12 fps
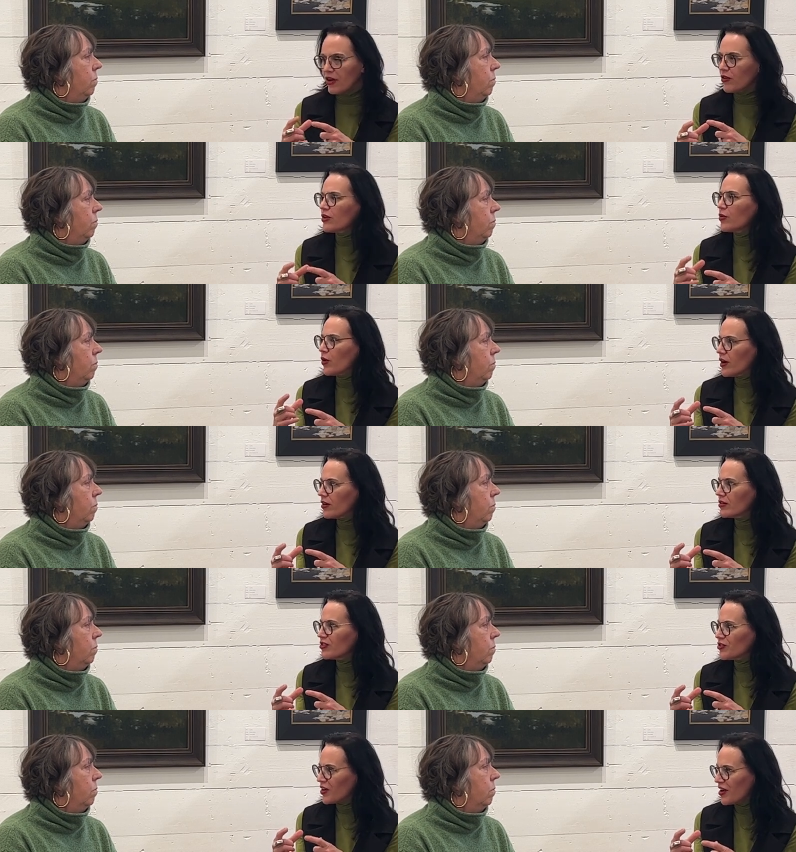Speaker 1: area
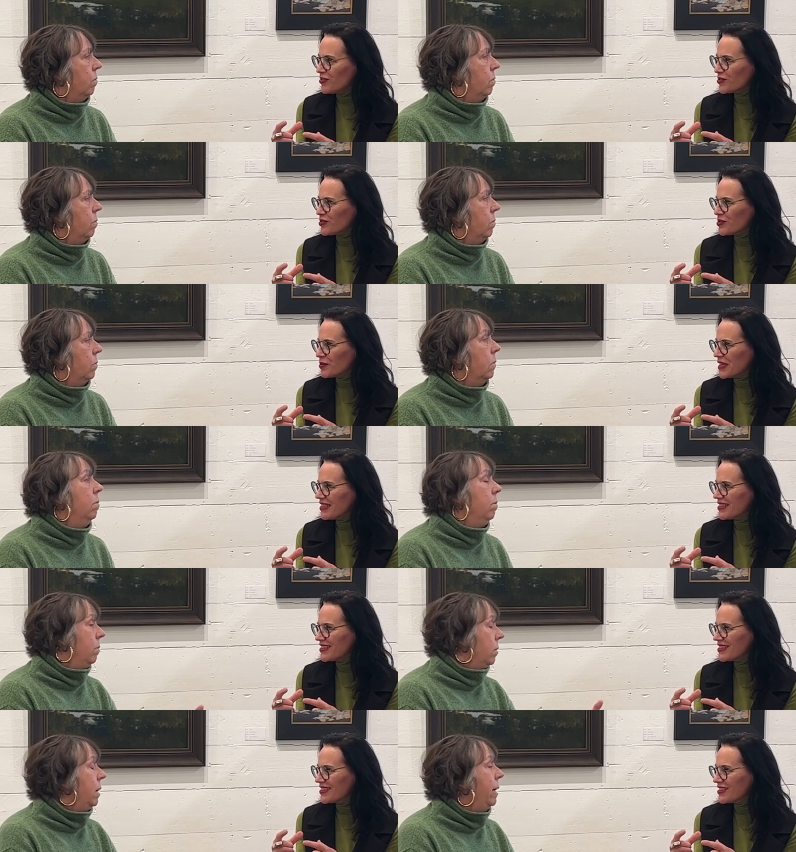where your colors meet,
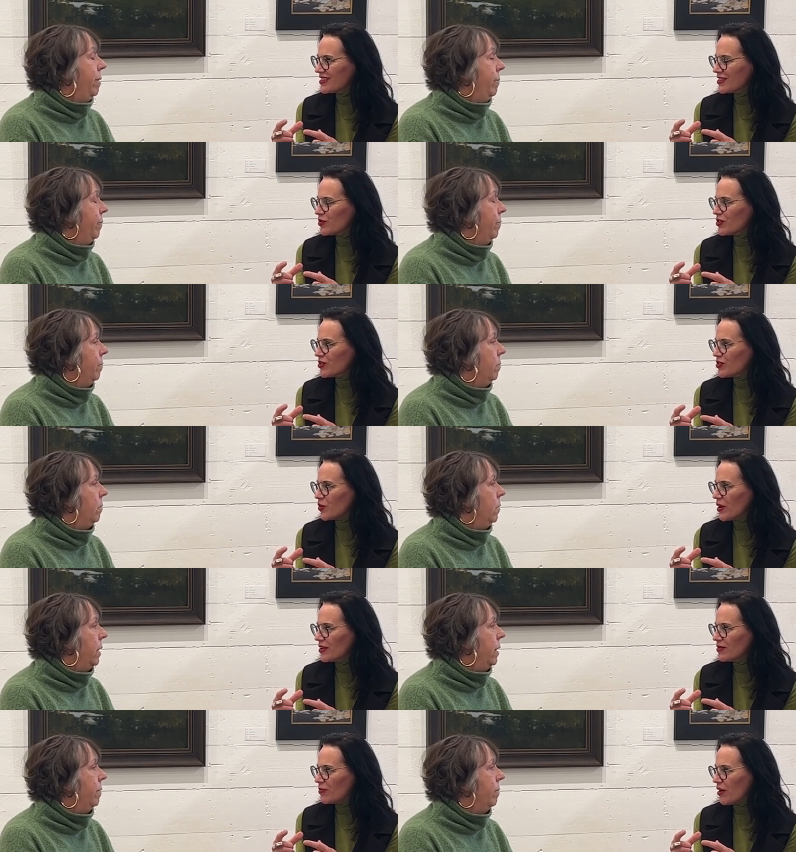mm-hmm. which is
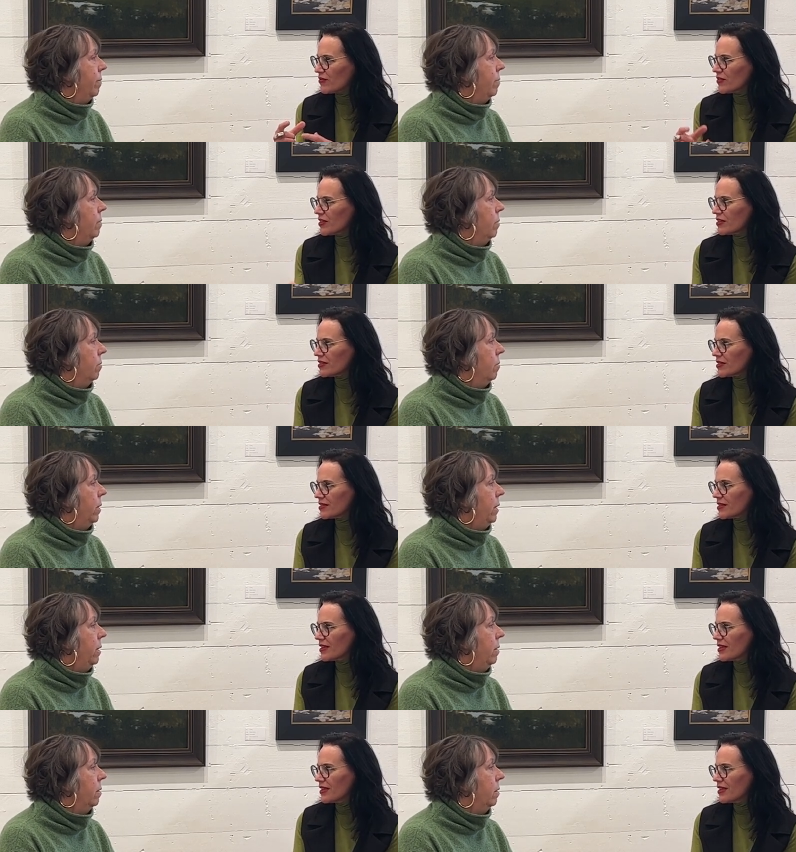quite marvelous.
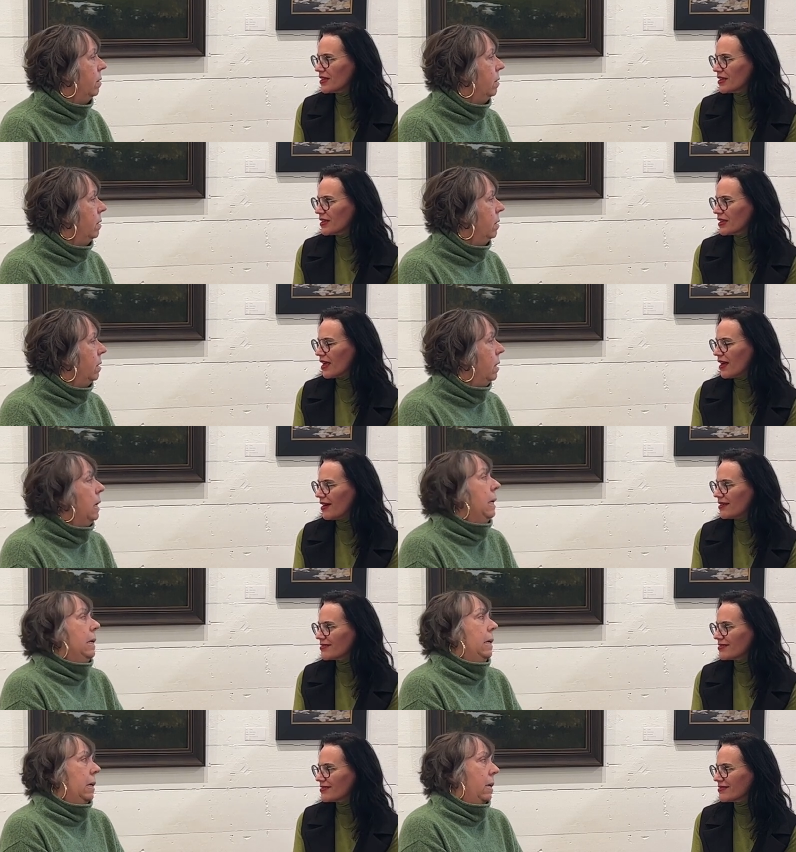Yeah.
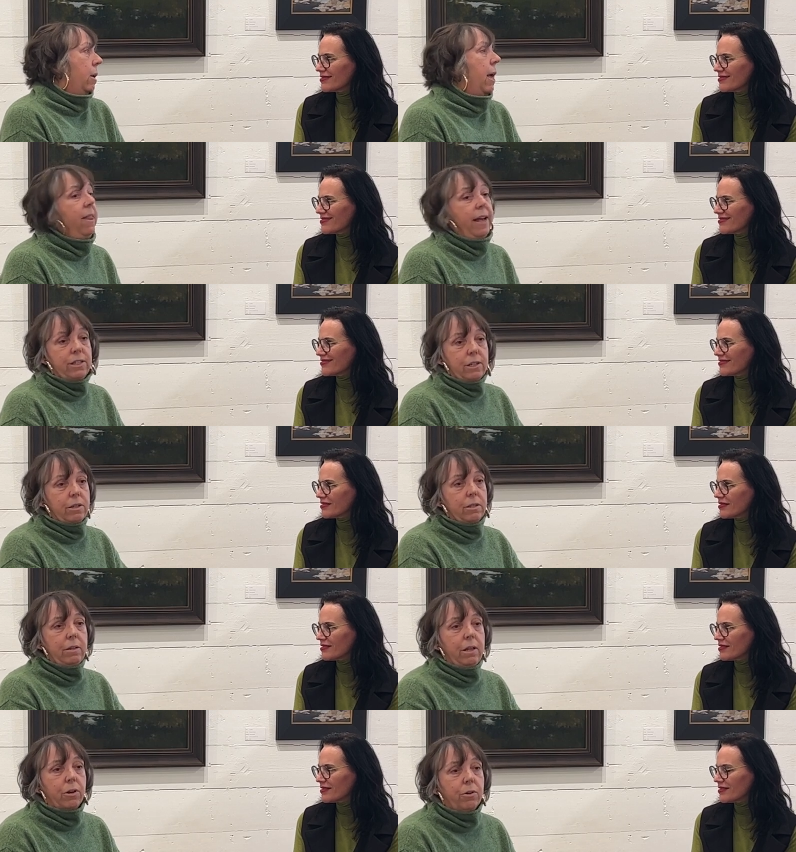And that's,
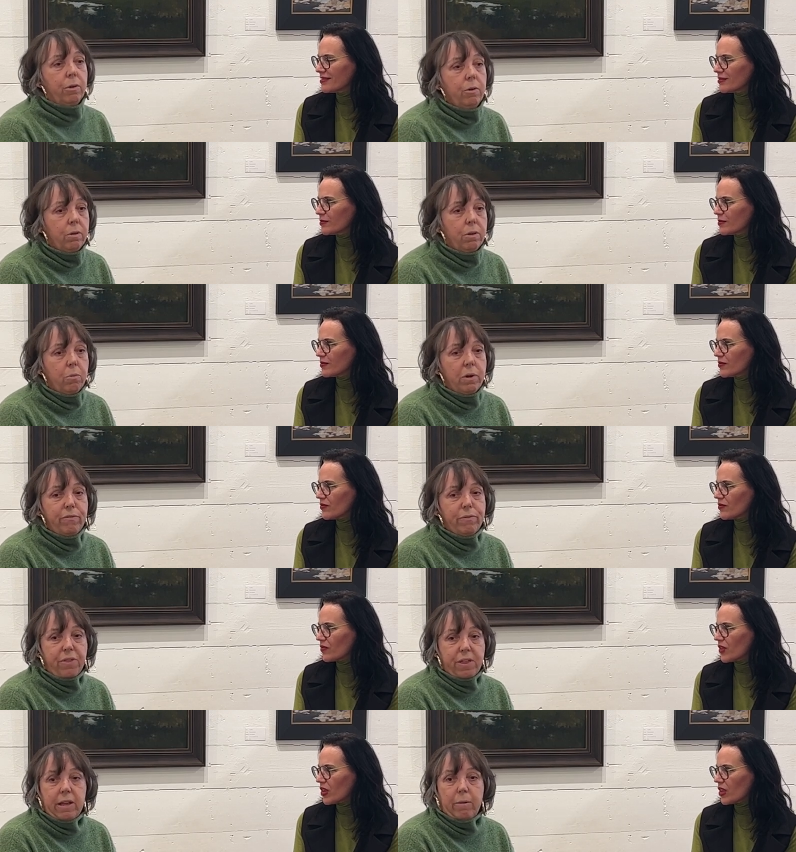you
Speaker 2: know, the, the wonderful
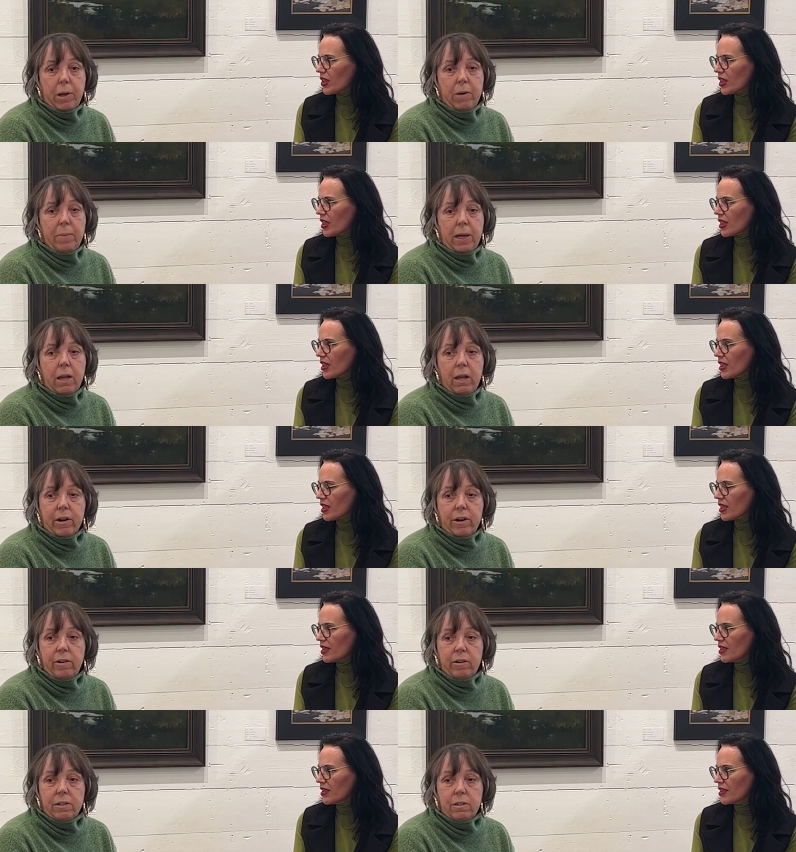thing about making
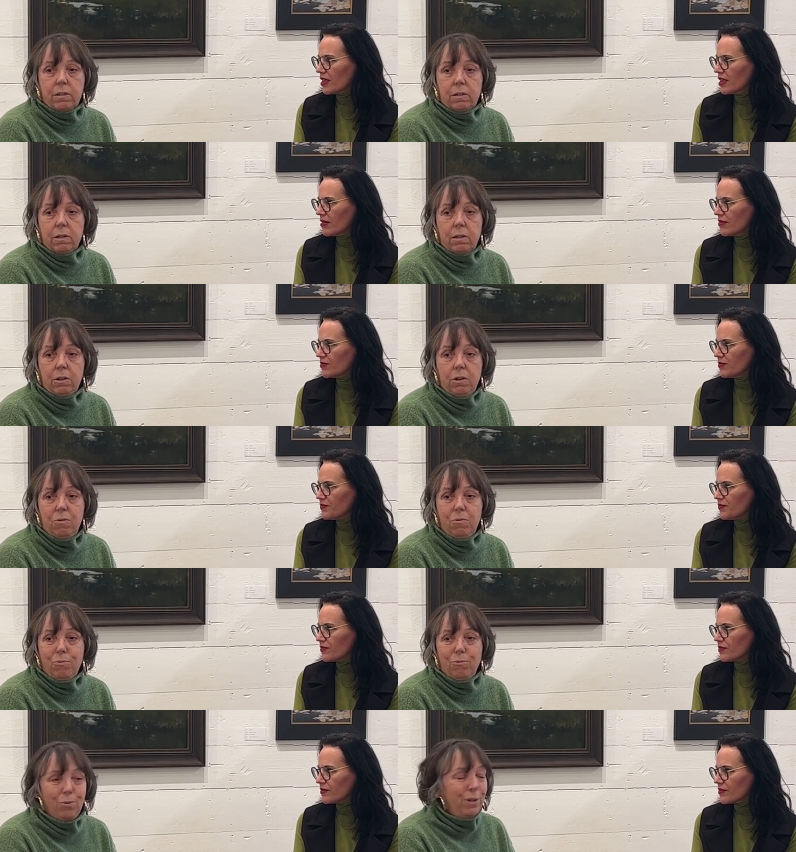art is you
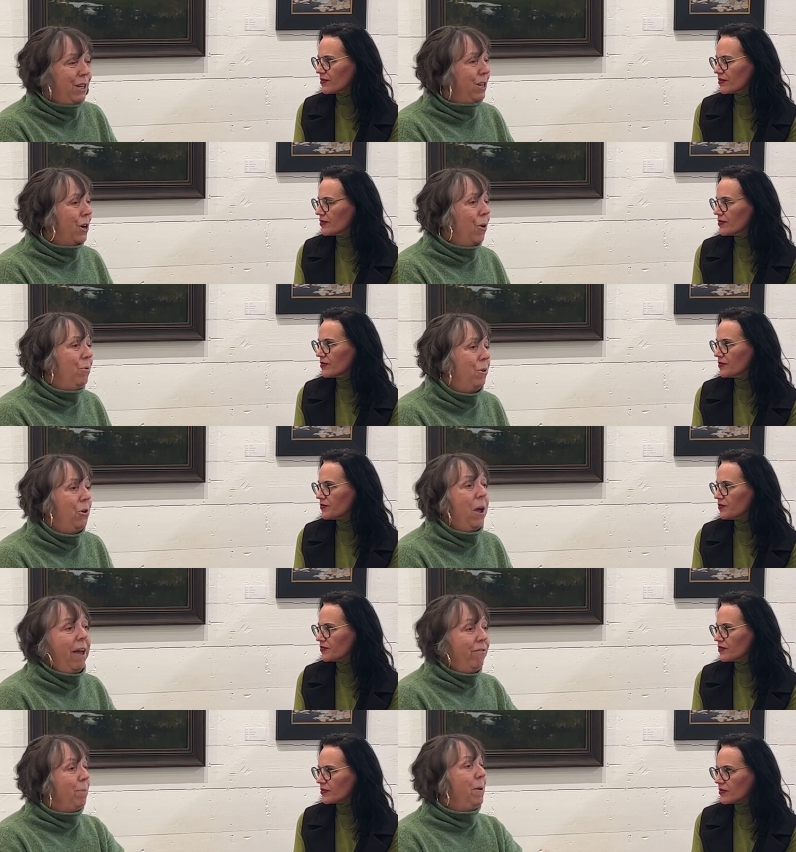really don't, you
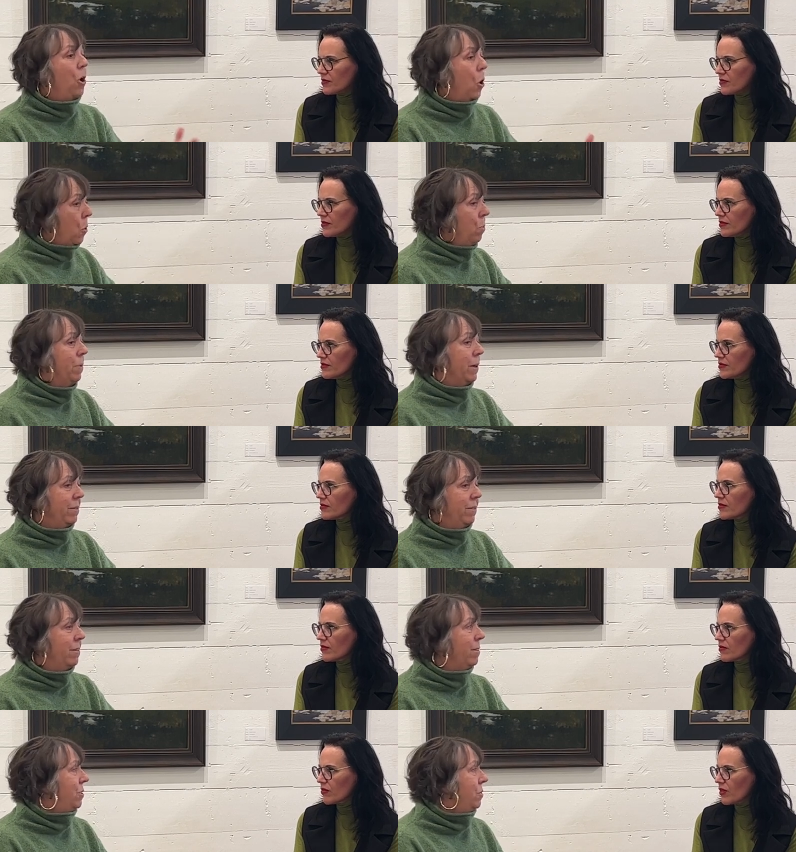have to be open
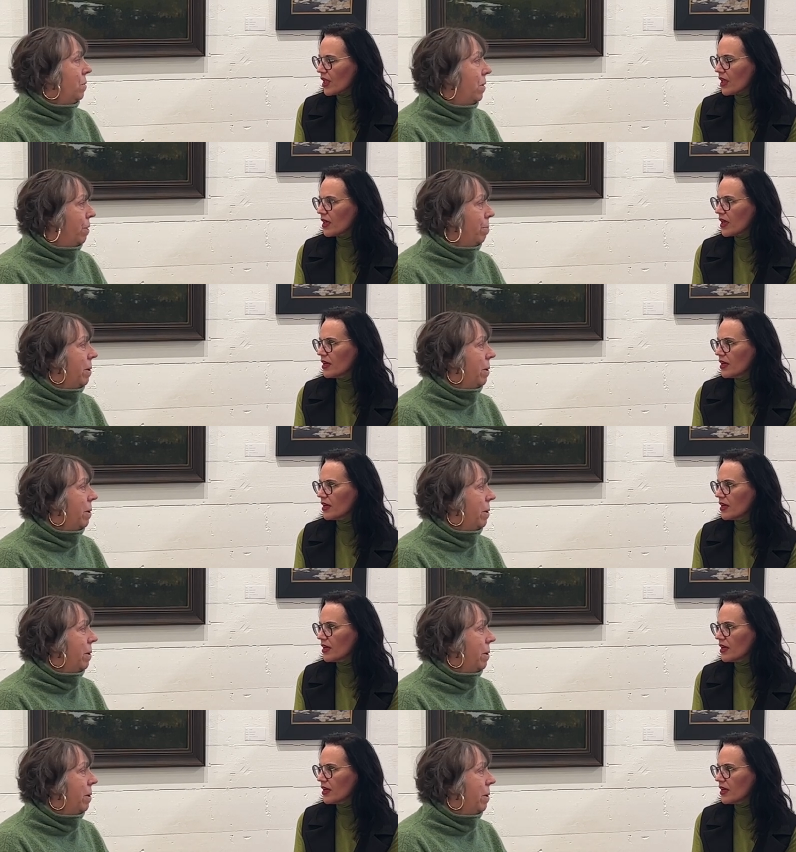to all the